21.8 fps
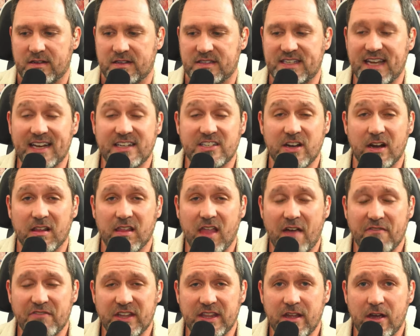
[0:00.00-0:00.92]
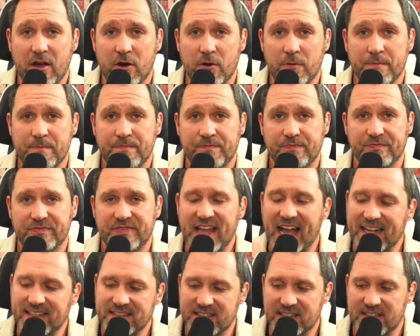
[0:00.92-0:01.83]
Section 11, though,
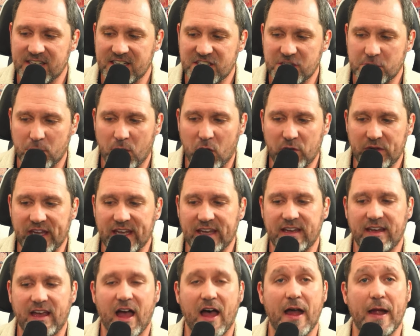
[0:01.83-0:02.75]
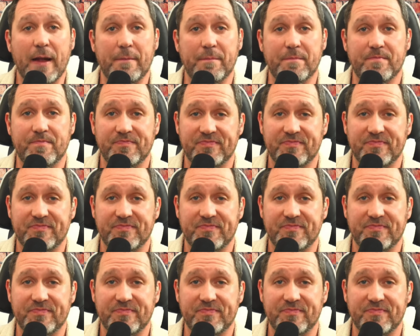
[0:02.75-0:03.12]
that's the smoking gun.